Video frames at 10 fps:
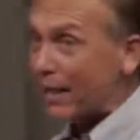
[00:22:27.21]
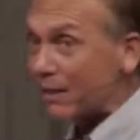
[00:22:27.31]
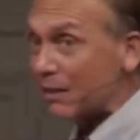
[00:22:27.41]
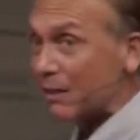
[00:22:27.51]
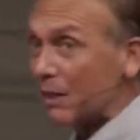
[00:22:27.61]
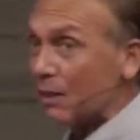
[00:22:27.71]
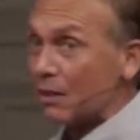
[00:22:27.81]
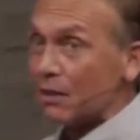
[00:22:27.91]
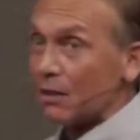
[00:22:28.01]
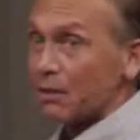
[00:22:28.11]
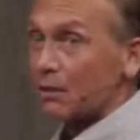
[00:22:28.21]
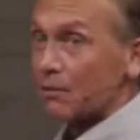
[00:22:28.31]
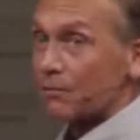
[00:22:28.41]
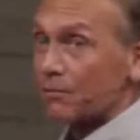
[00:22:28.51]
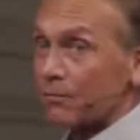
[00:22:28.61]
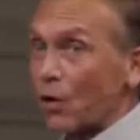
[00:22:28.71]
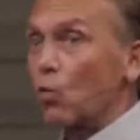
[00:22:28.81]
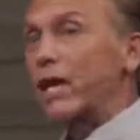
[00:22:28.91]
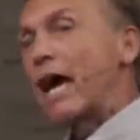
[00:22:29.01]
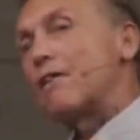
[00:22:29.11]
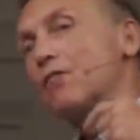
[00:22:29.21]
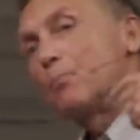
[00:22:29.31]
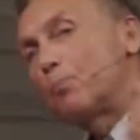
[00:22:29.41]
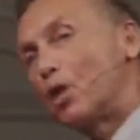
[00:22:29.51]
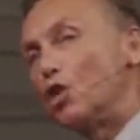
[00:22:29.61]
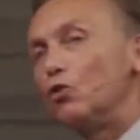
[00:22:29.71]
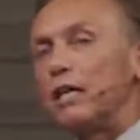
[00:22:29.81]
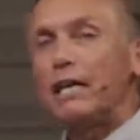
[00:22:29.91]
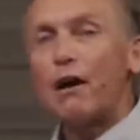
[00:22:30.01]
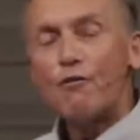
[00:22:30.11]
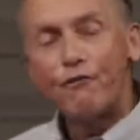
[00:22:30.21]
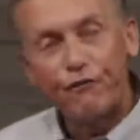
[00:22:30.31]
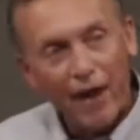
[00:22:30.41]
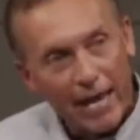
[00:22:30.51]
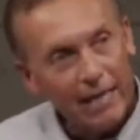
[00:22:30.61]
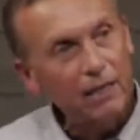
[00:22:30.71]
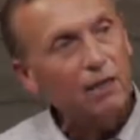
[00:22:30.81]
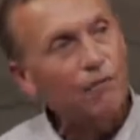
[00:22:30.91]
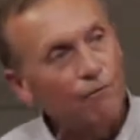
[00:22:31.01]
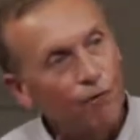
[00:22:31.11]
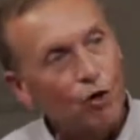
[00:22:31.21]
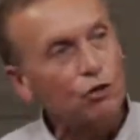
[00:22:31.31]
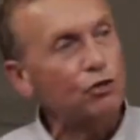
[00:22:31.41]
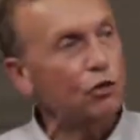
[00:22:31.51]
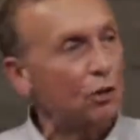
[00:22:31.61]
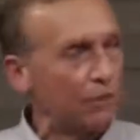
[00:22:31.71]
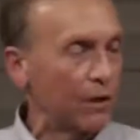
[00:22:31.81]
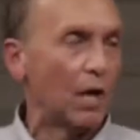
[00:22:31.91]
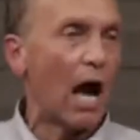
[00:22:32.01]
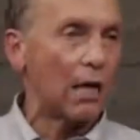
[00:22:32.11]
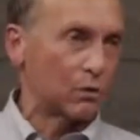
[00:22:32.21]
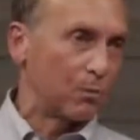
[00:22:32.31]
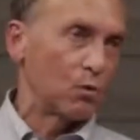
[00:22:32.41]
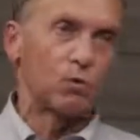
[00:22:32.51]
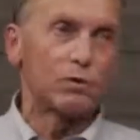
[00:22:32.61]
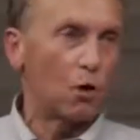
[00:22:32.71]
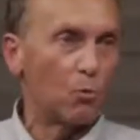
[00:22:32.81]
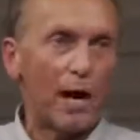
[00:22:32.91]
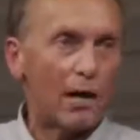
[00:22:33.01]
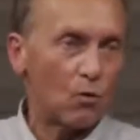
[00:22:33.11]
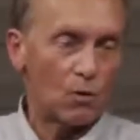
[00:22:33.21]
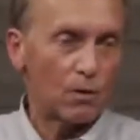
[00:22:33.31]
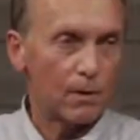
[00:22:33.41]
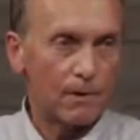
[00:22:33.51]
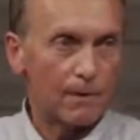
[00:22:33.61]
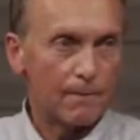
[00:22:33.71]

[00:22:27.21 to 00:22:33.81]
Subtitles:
wagon, we have a puny, fake version of the gospel with no power.